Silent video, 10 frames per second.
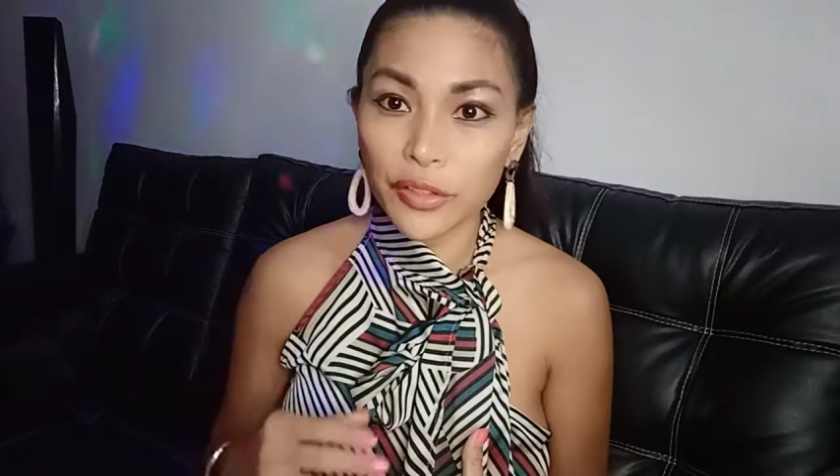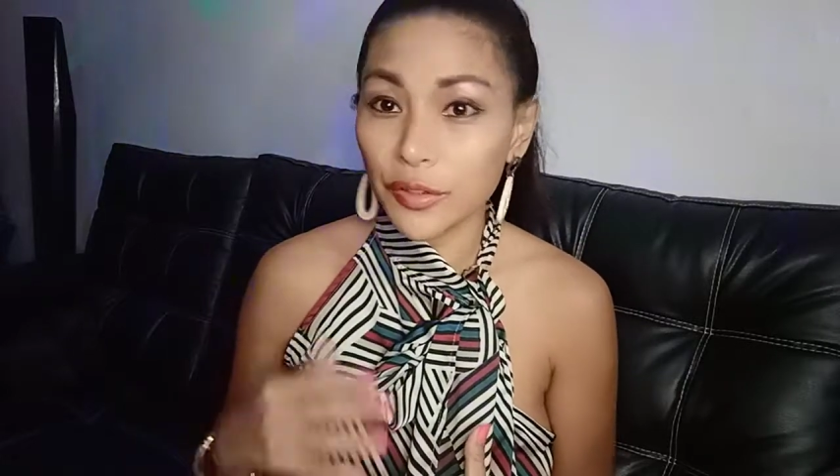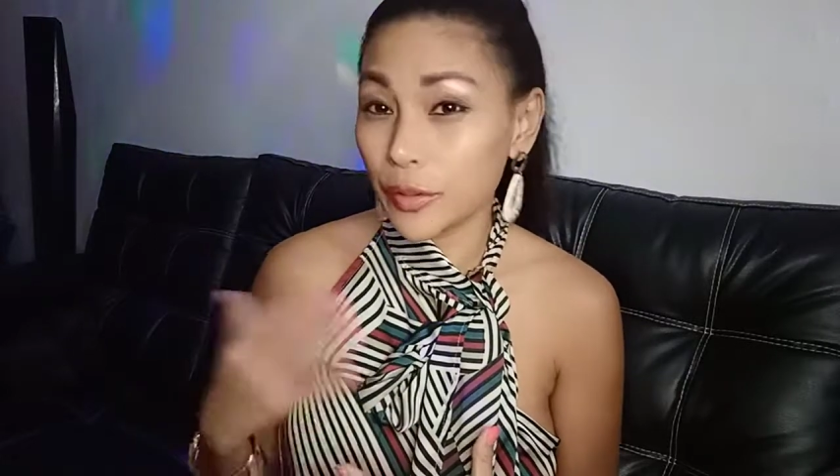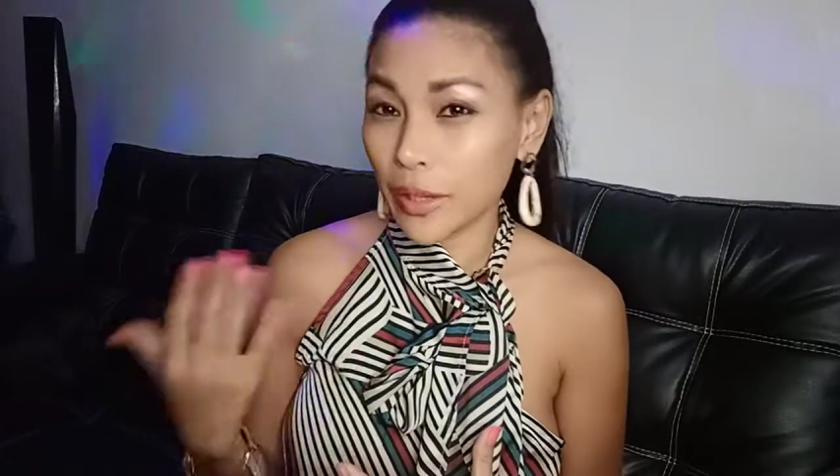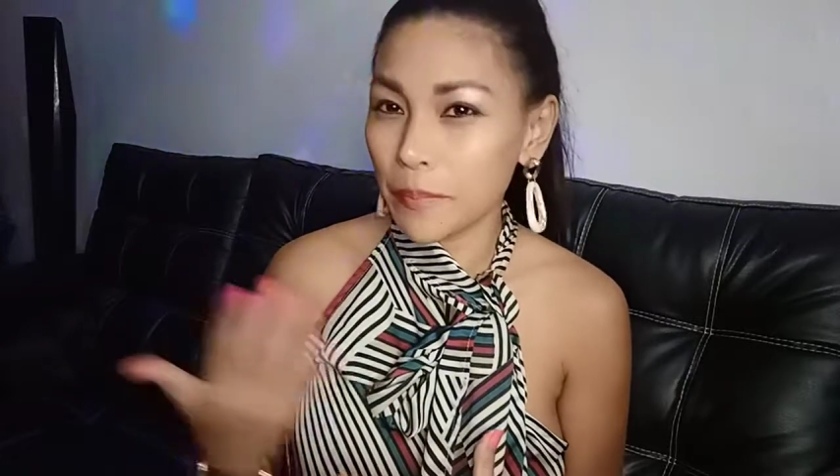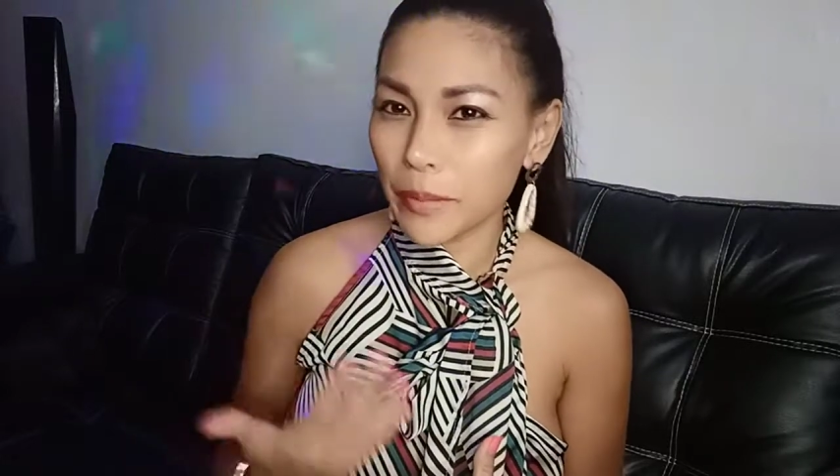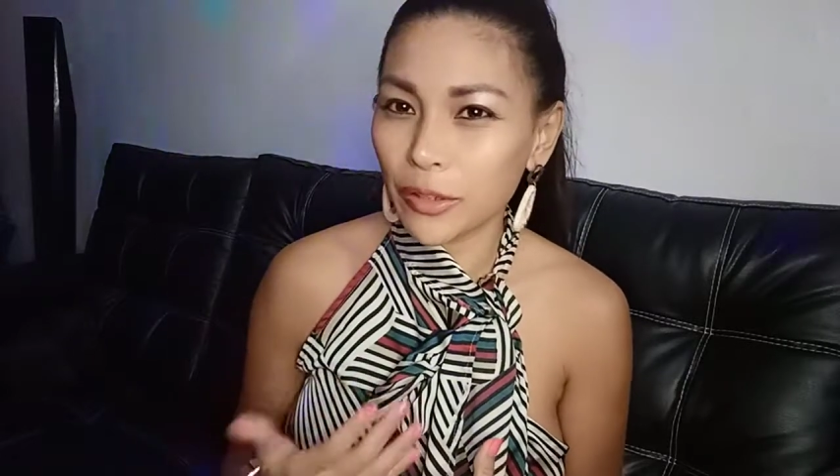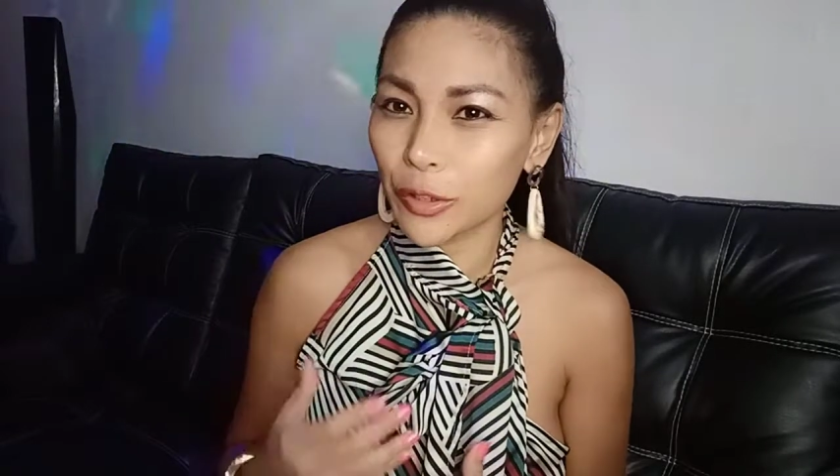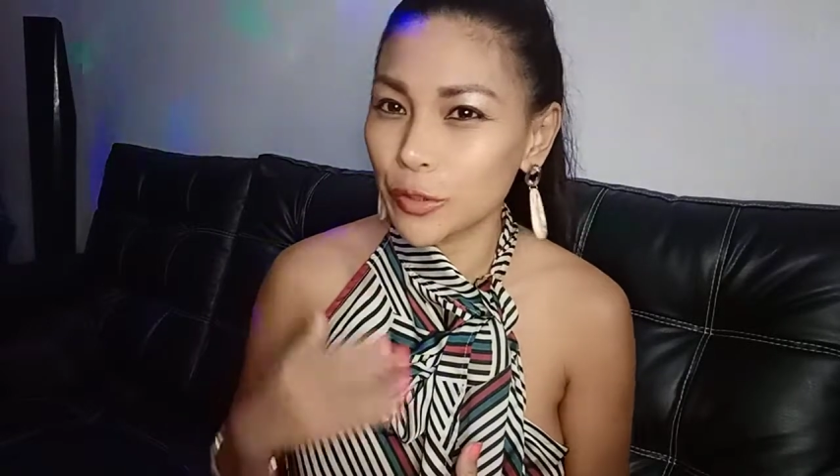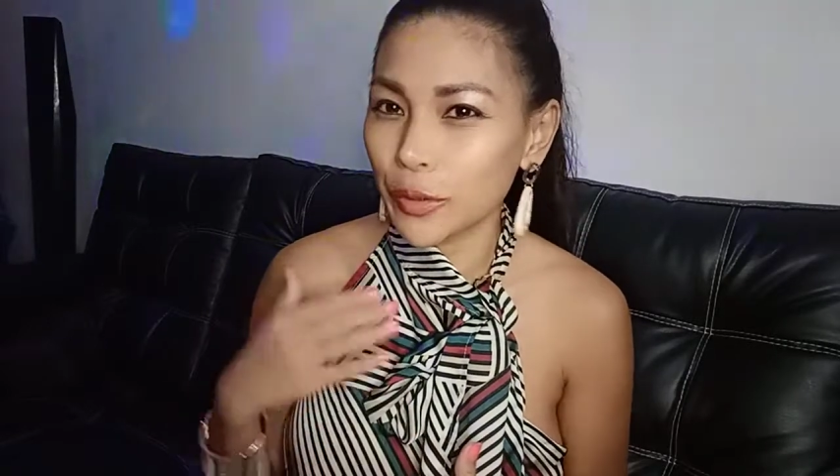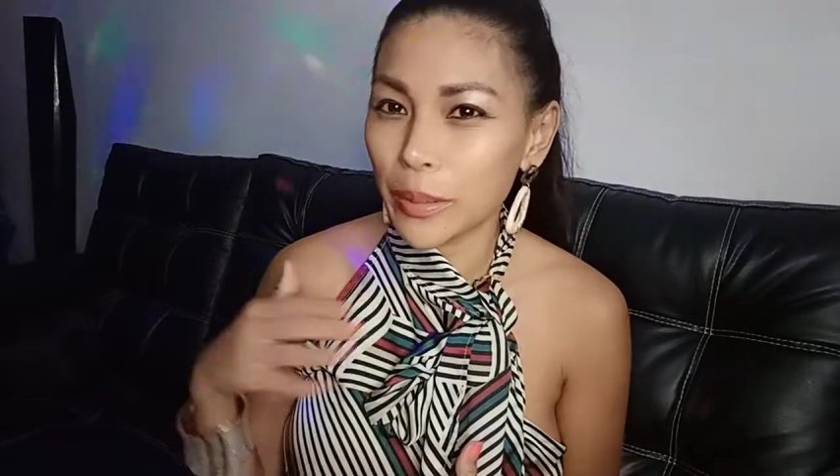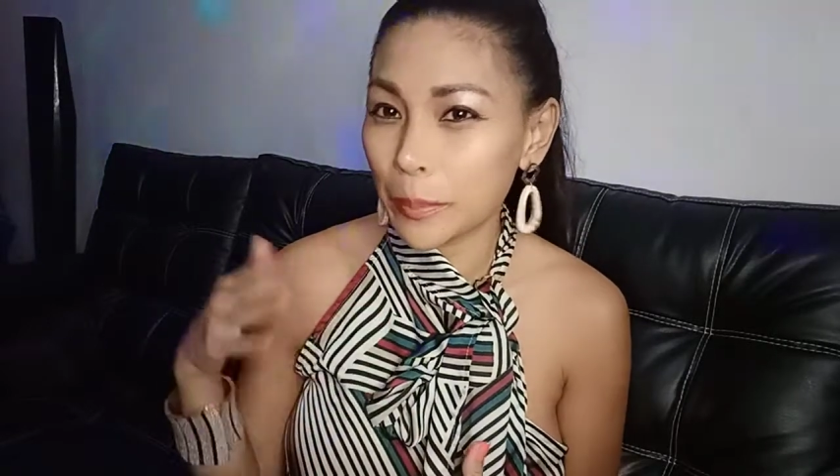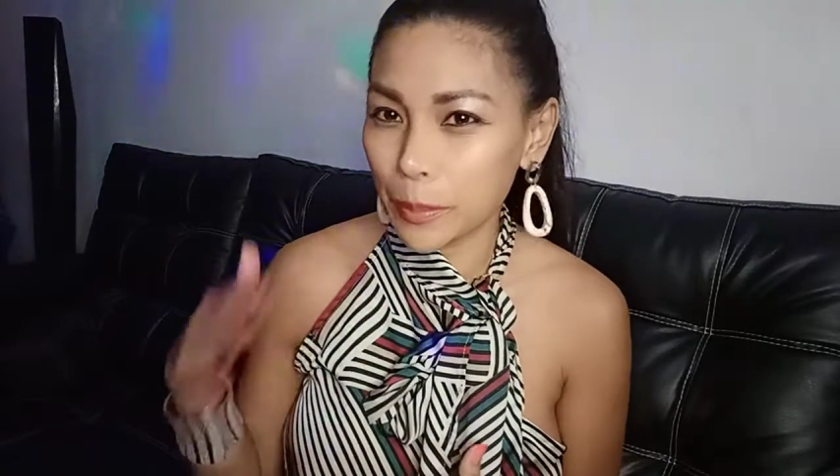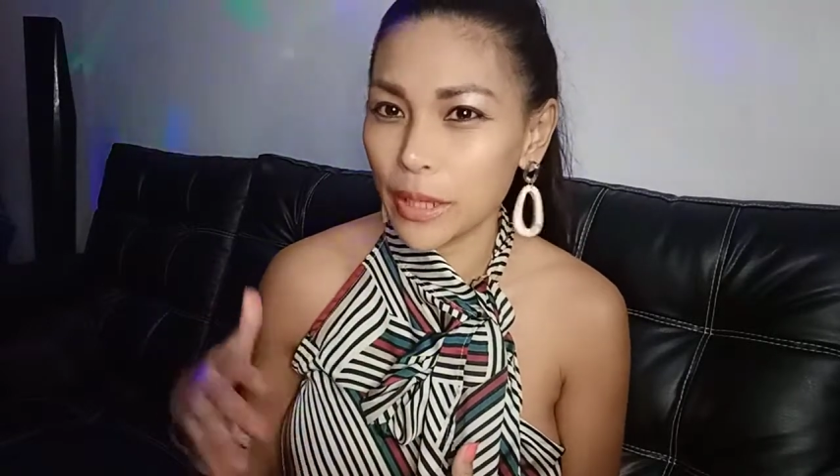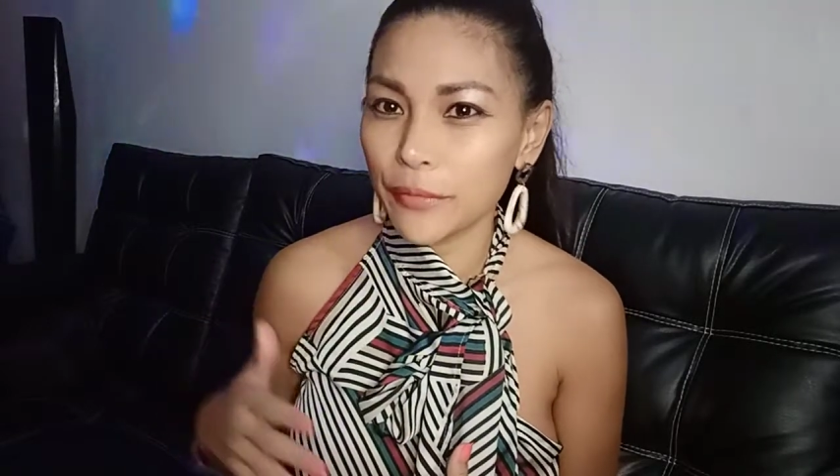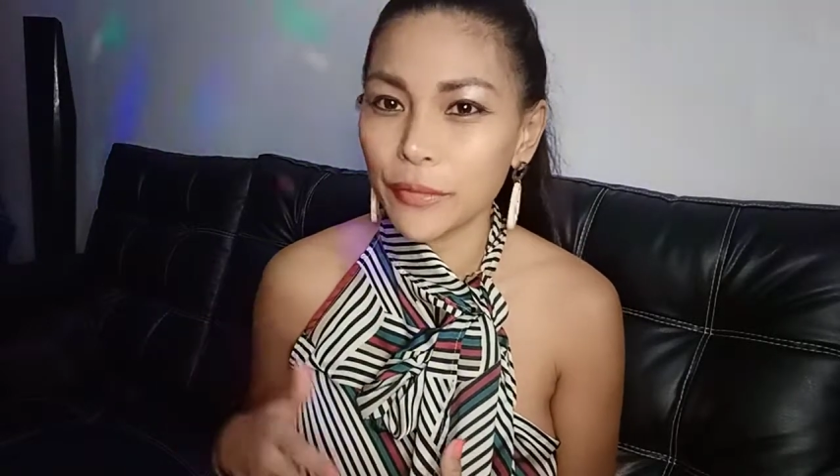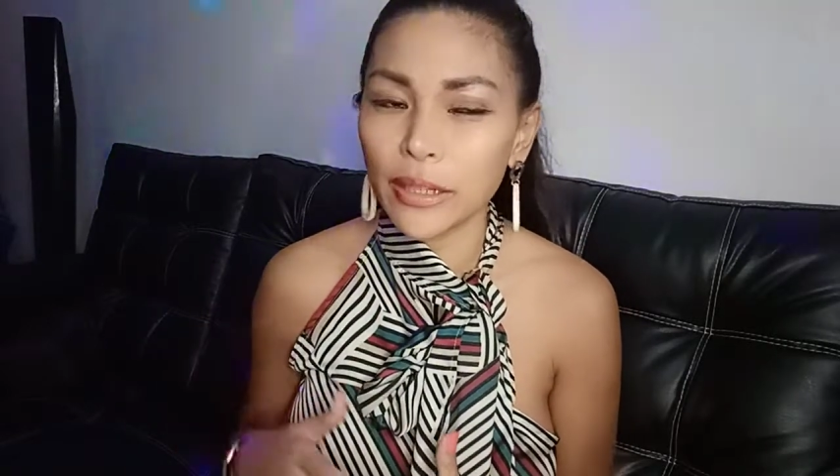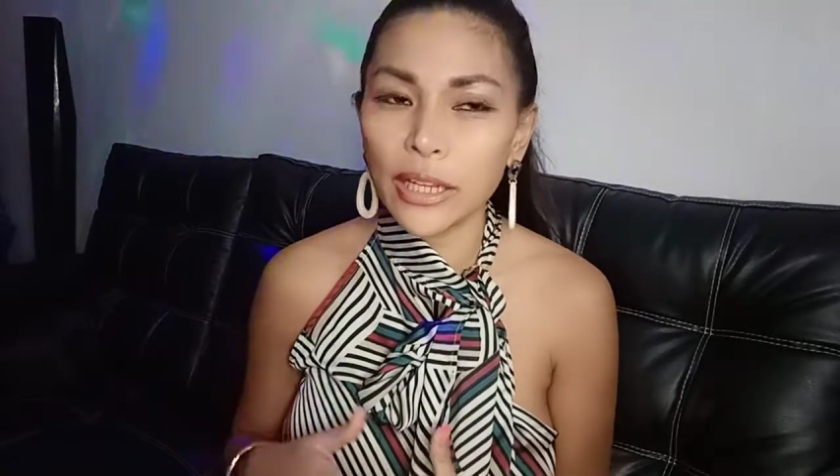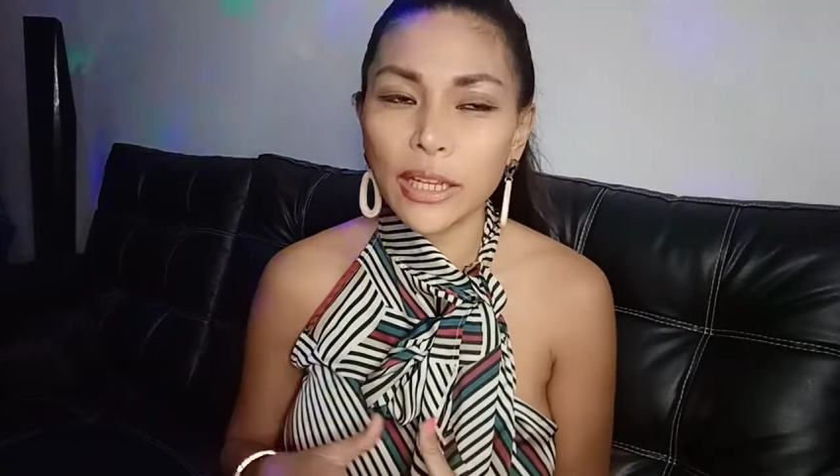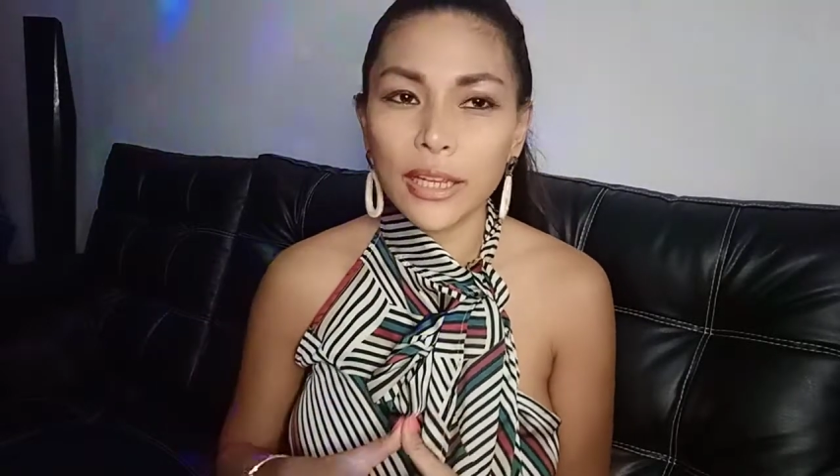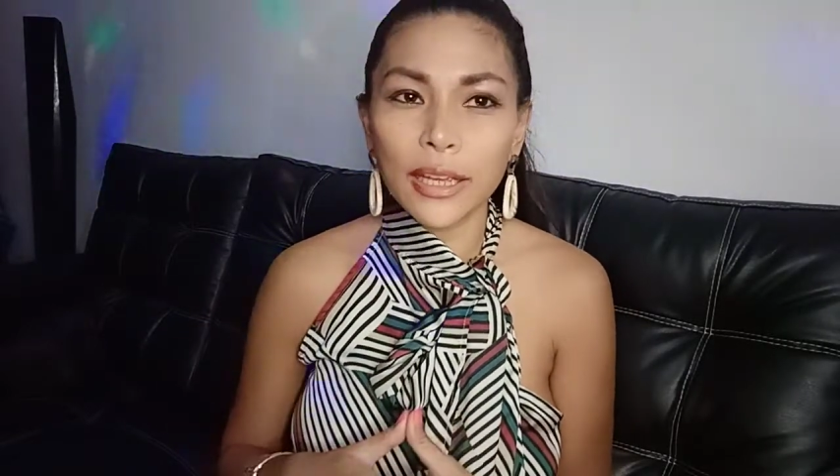you can mirror to him playfully